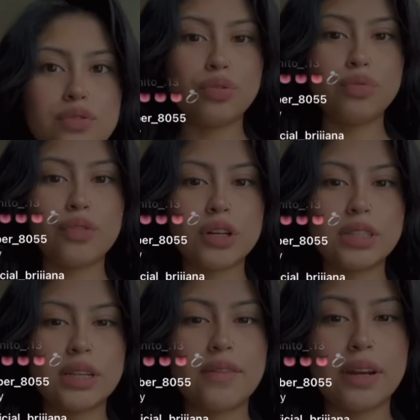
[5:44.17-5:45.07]
two forty
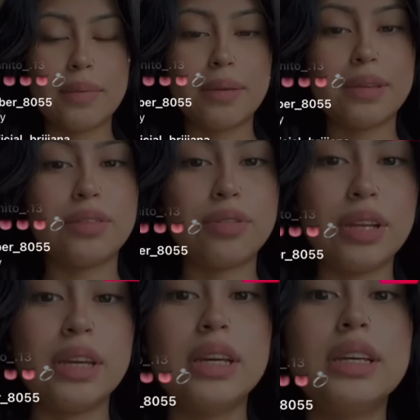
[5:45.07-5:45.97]
seven. I'm about to be
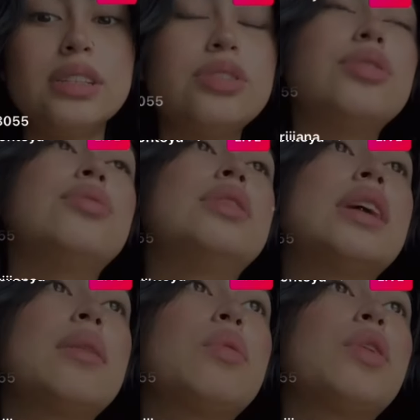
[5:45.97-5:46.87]
three. So I
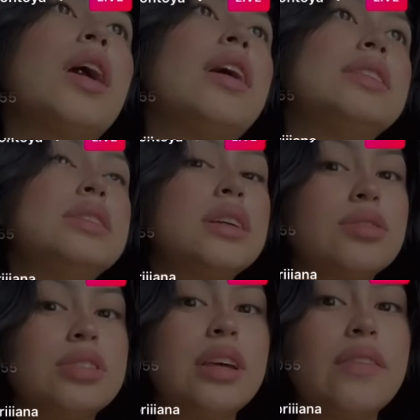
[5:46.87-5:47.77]
think I'm gonna work out at
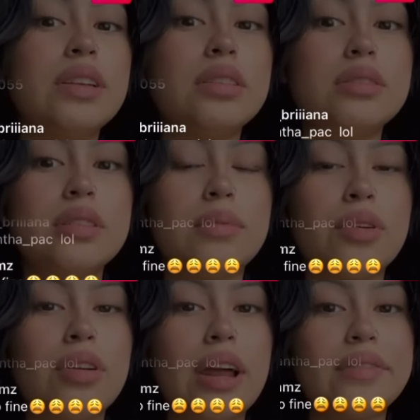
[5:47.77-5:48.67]
six or seven. I'm gonna
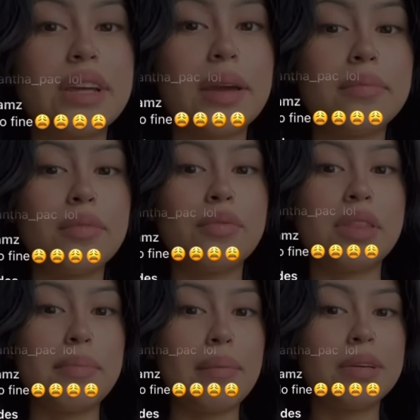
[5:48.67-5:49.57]
go to lifetime
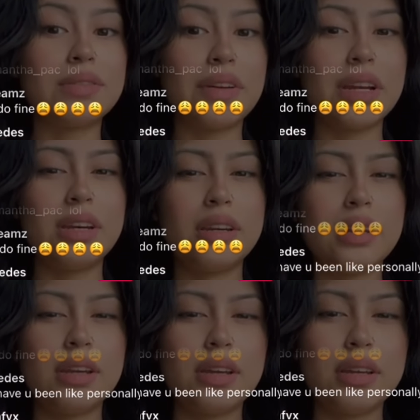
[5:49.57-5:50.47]
with my best friend.
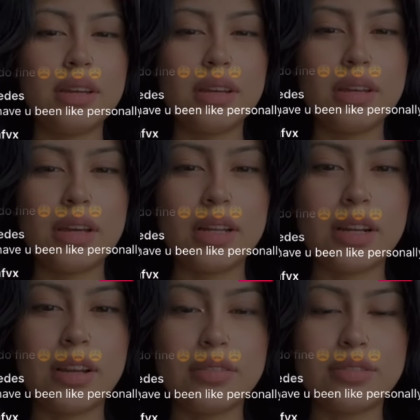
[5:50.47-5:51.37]
I
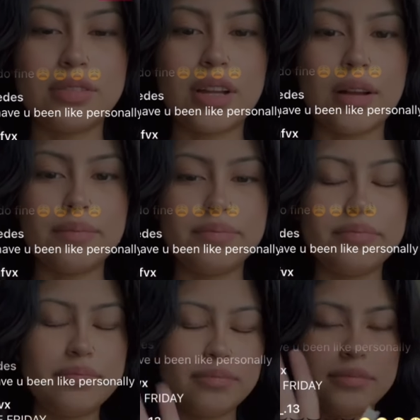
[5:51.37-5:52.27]
didn't go see stop.
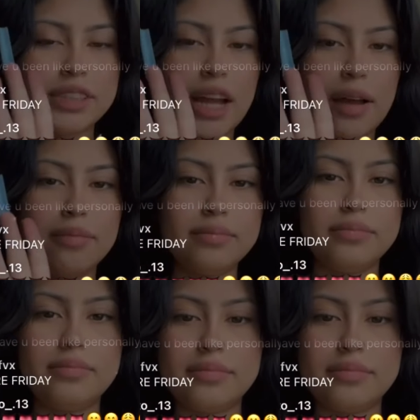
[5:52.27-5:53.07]
Stop.